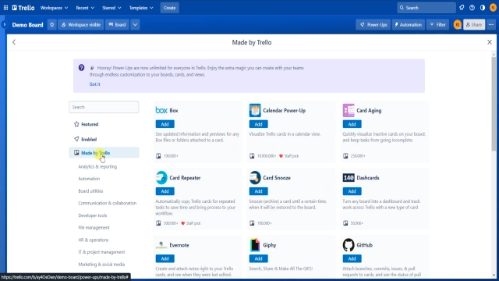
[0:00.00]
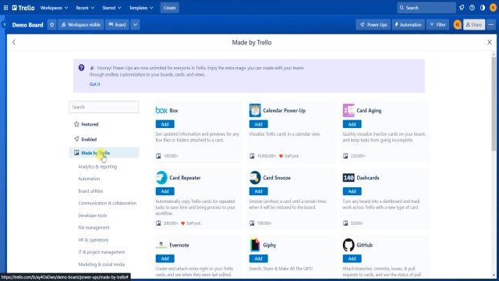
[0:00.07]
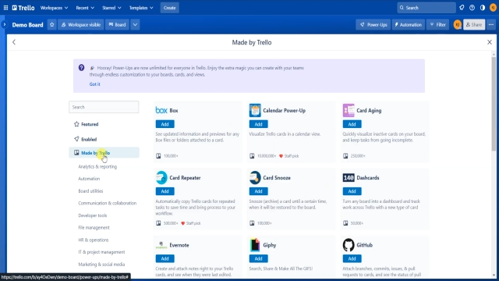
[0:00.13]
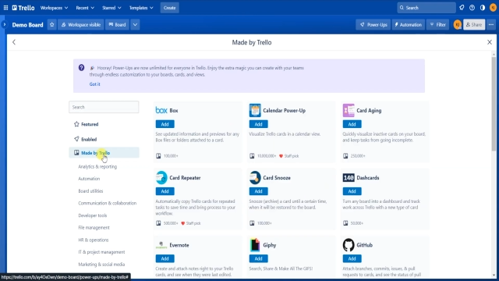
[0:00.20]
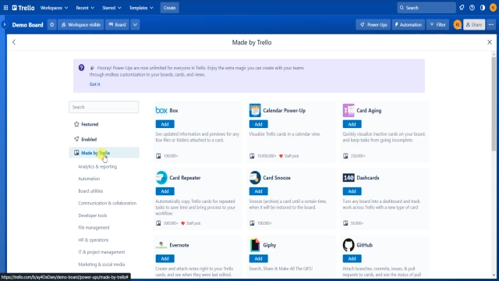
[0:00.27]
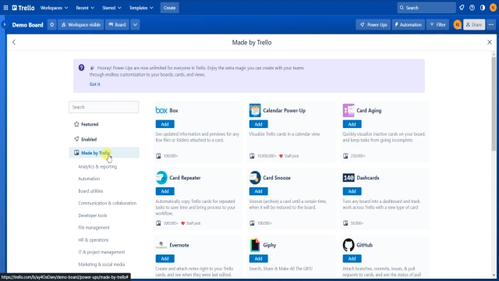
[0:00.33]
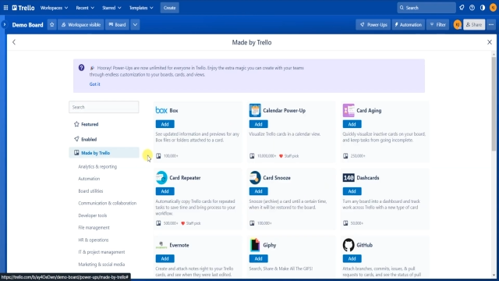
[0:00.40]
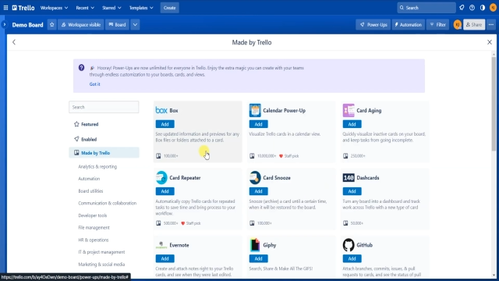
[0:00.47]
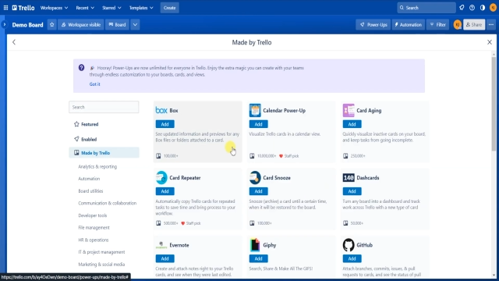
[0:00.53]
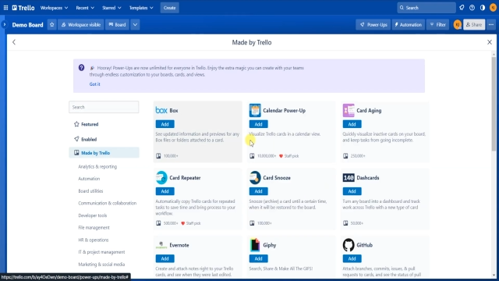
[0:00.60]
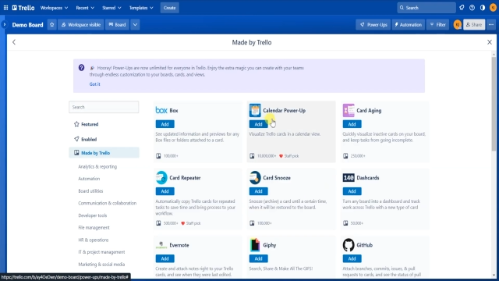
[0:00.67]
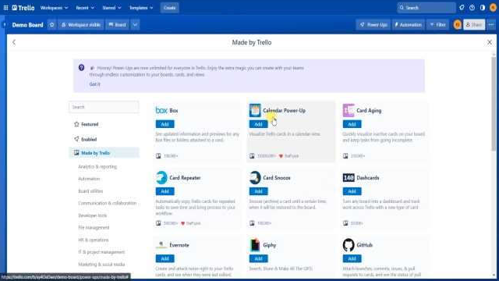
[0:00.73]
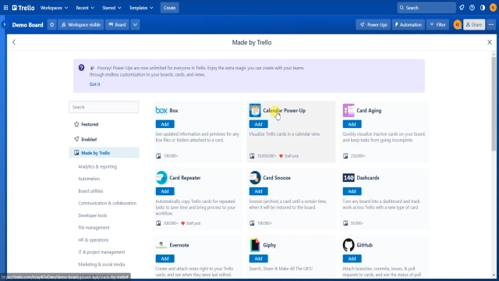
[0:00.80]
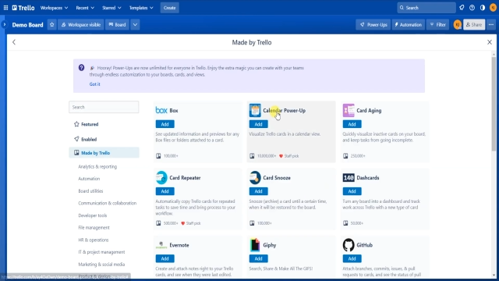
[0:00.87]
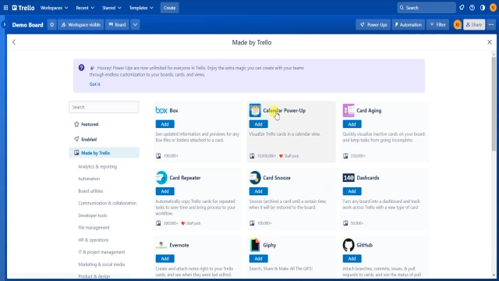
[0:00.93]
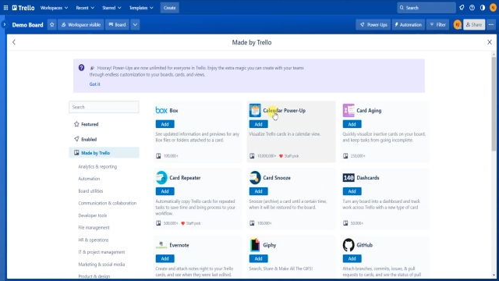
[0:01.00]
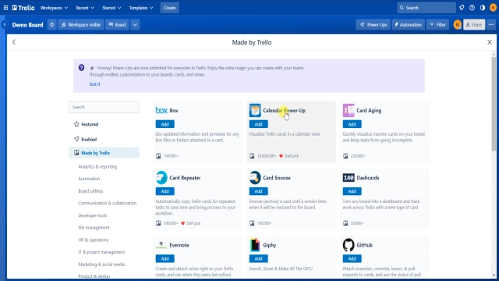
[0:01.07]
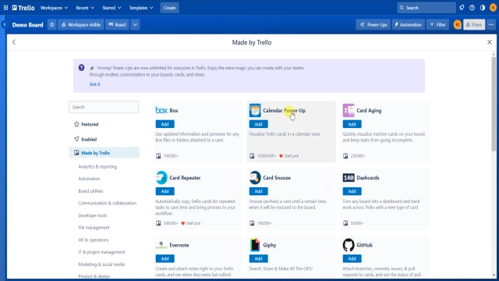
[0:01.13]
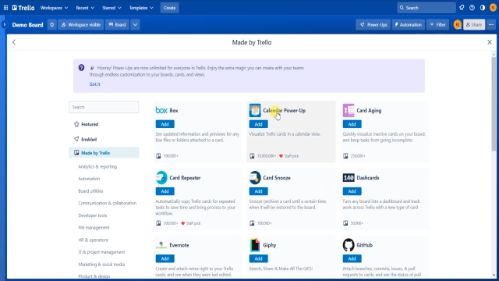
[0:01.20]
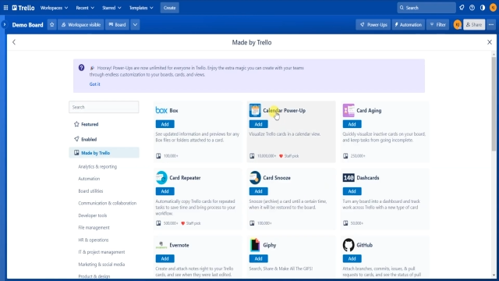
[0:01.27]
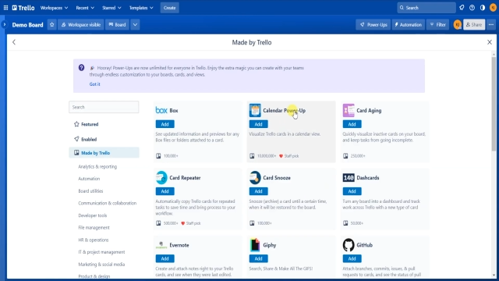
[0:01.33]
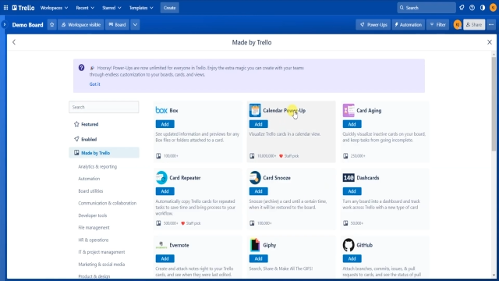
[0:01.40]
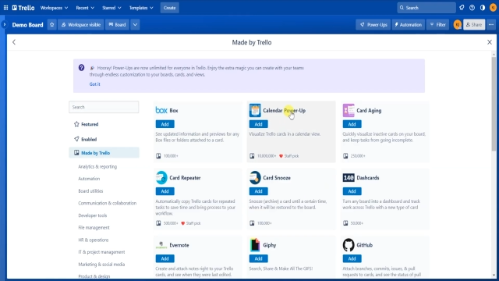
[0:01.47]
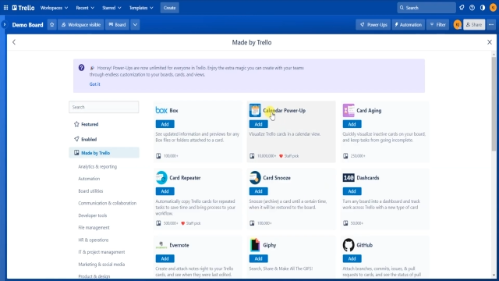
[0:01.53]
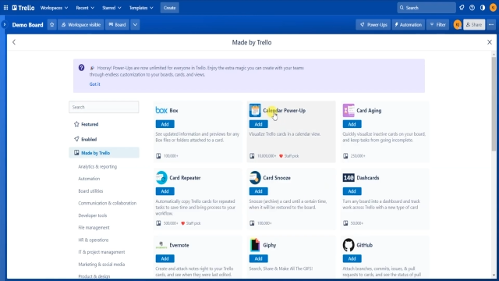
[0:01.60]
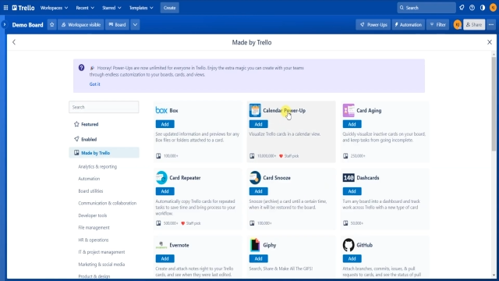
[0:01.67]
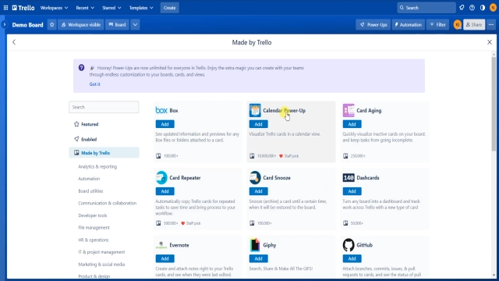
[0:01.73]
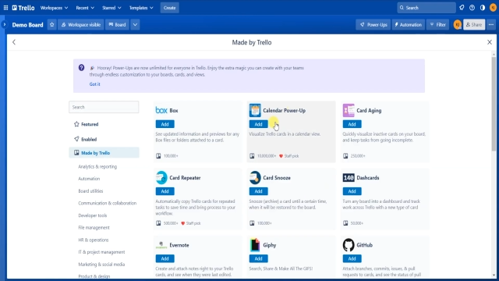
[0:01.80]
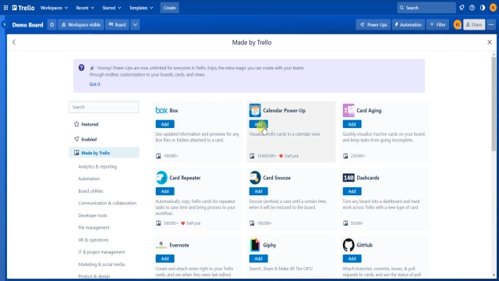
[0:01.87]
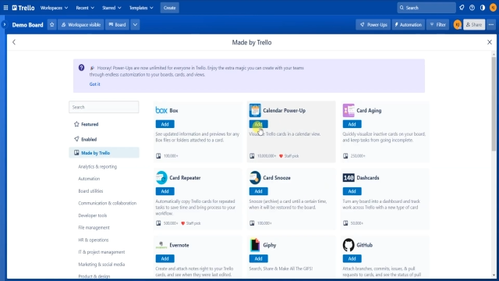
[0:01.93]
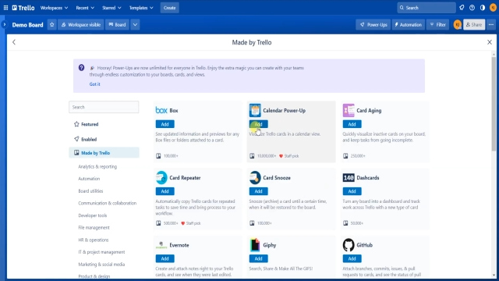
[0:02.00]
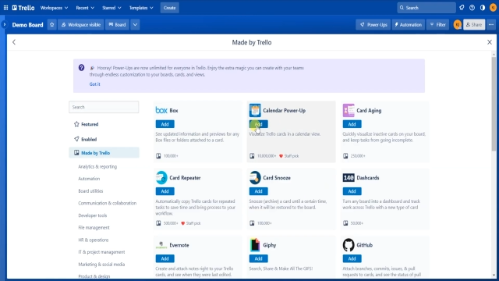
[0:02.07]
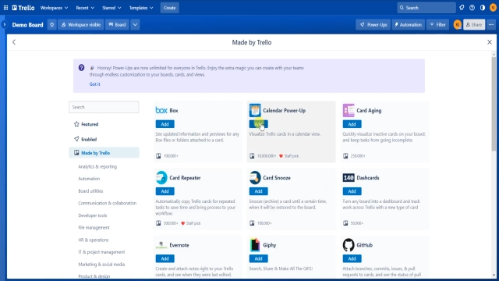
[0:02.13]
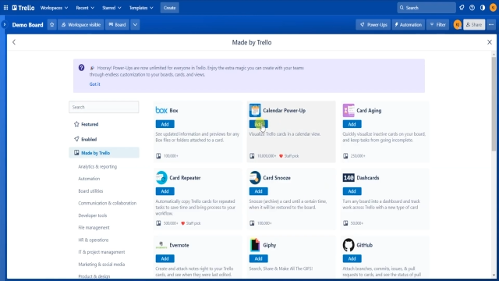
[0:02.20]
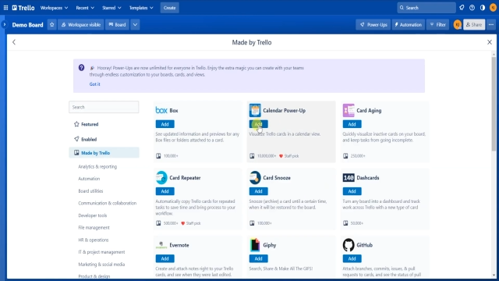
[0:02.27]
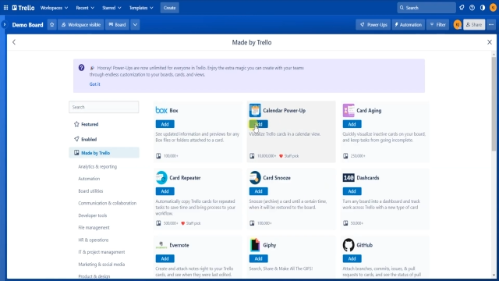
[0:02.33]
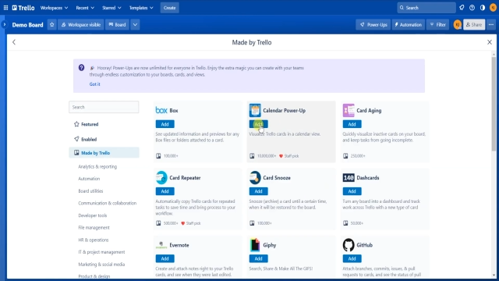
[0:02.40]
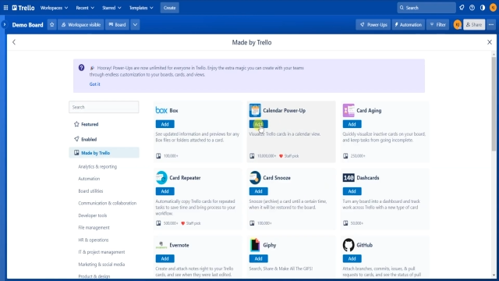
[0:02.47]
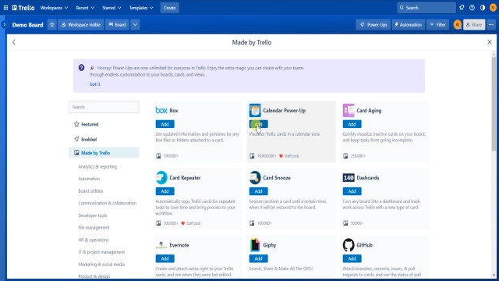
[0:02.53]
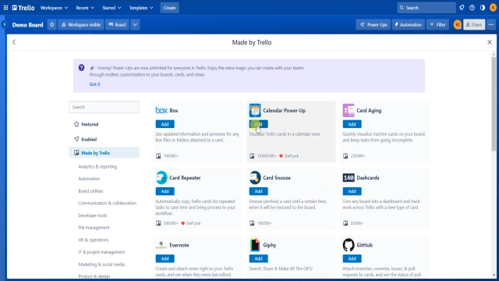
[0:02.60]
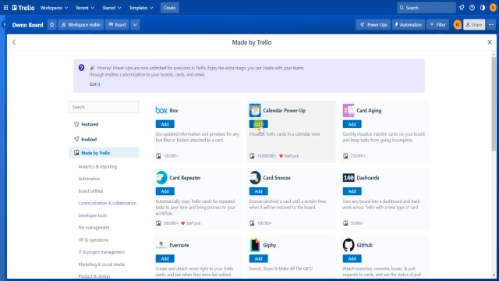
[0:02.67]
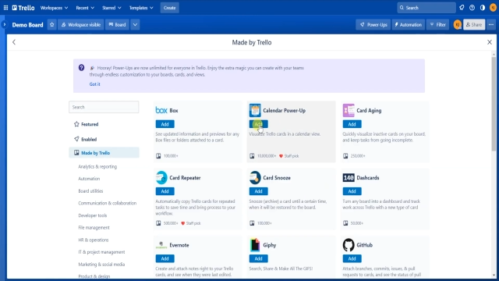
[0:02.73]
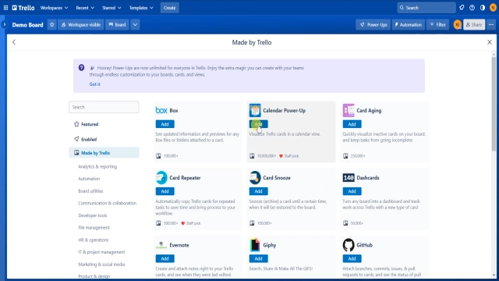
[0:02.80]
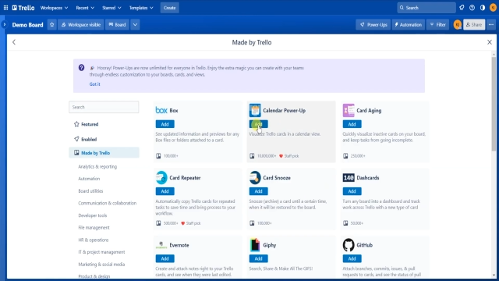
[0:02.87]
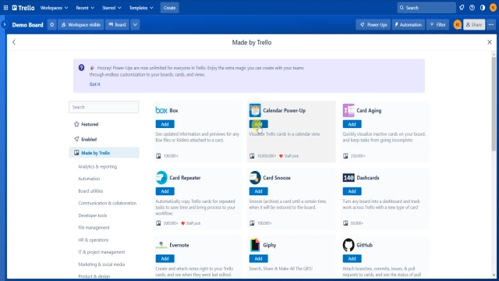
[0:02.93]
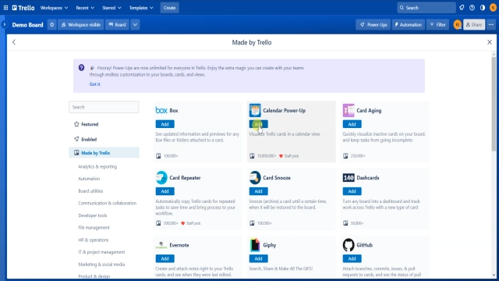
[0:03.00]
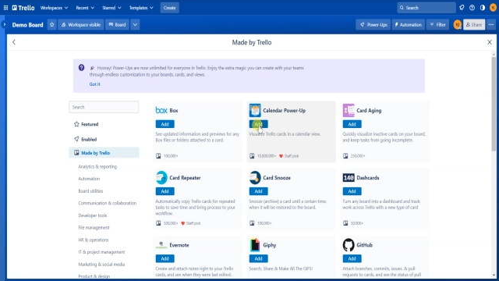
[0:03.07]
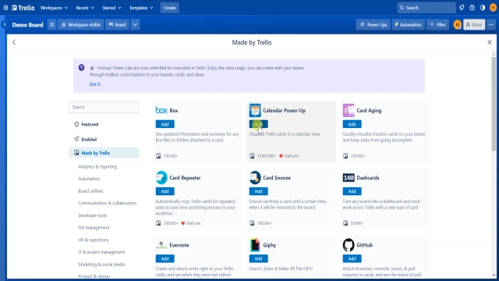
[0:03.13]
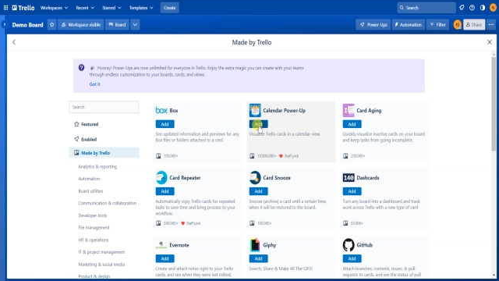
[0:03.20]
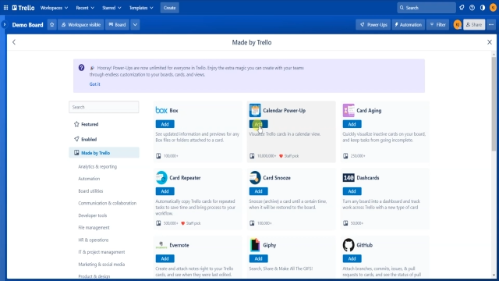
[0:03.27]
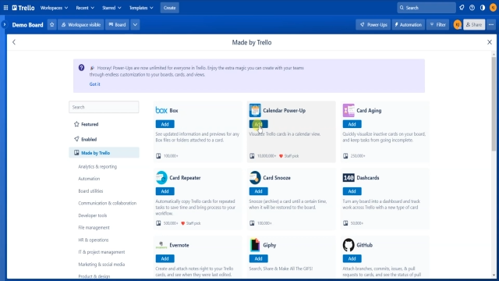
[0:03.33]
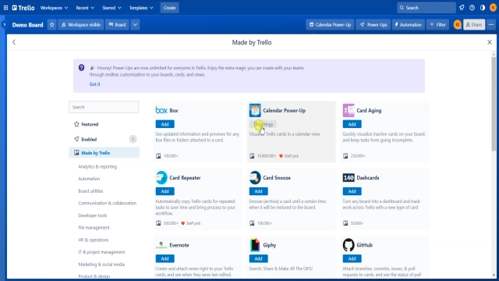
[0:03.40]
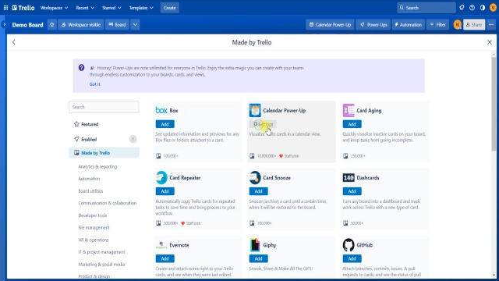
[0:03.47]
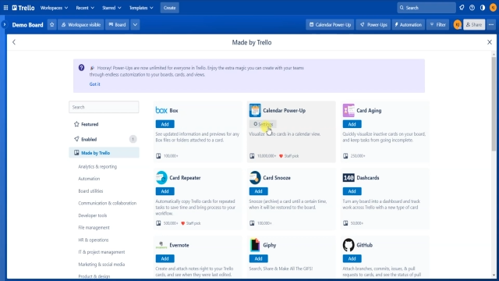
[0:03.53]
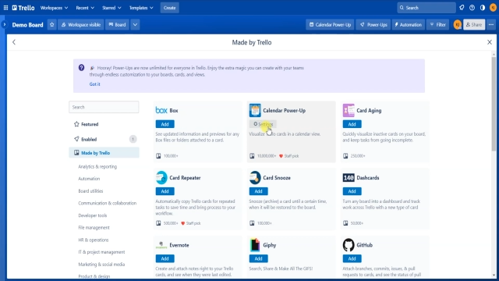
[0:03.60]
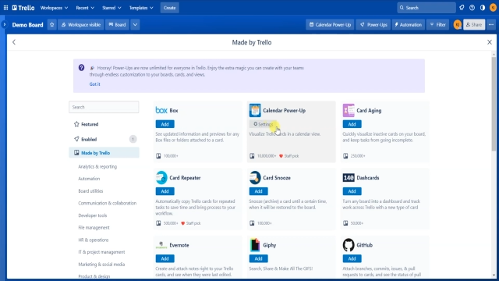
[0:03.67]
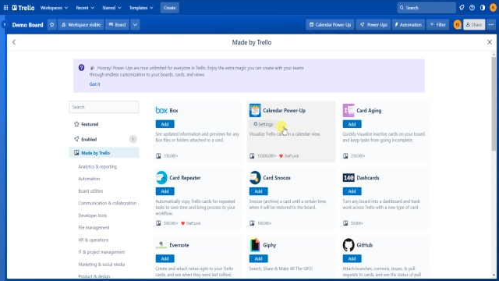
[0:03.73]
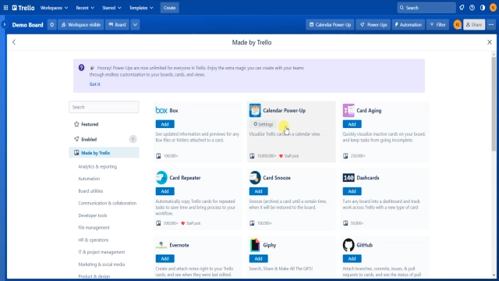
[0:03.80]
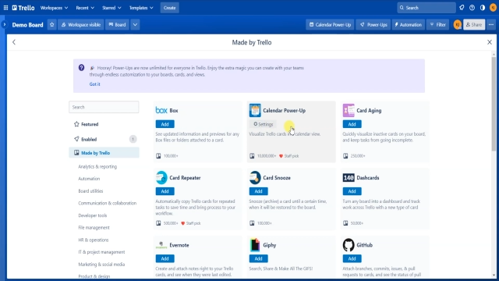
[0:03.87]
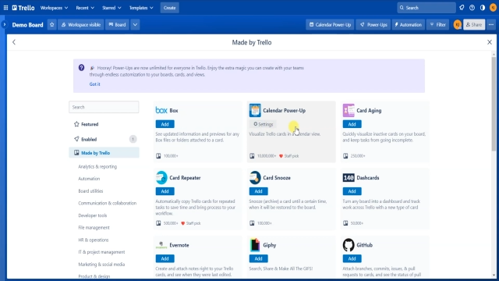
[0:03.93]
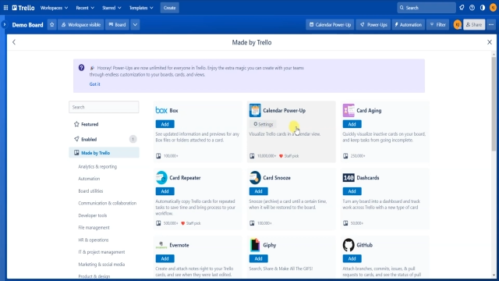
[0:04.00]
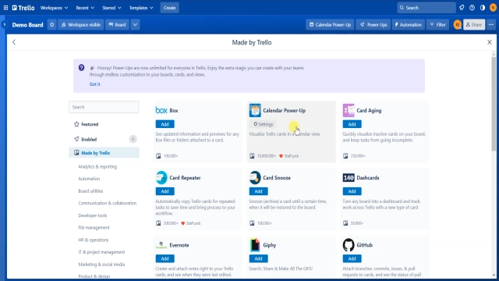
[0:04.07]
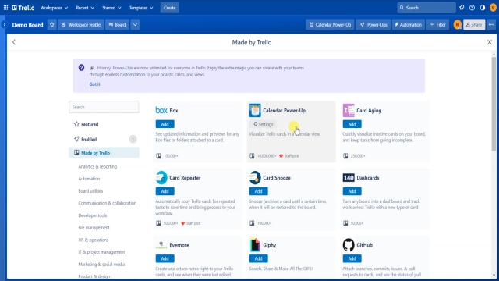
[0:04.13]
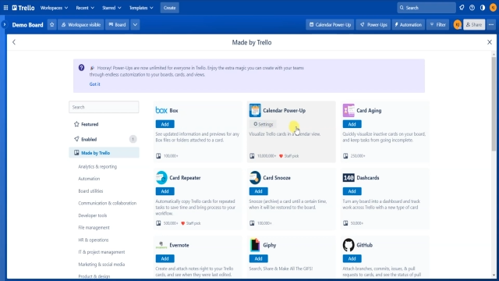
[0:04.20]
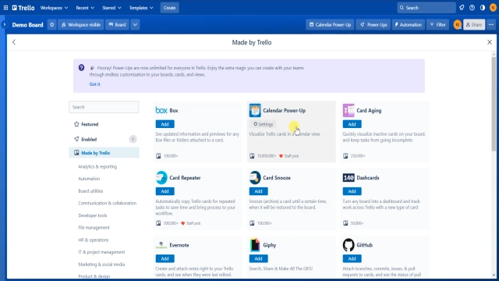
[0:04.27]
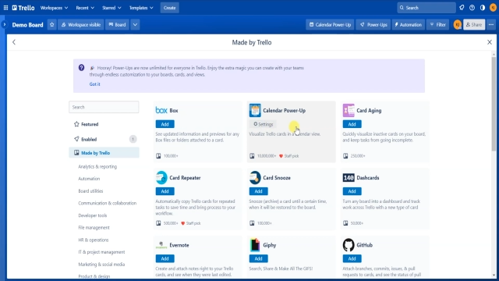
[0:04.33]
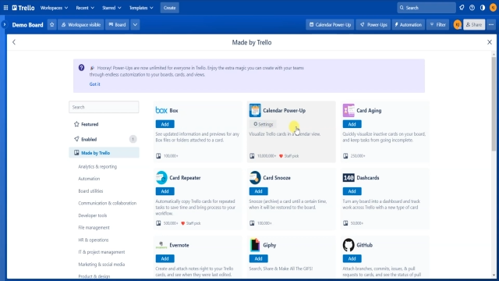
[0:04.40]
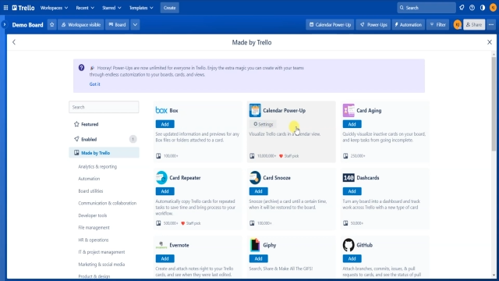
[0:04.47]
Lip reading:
No face is visible, so there are no lips to read.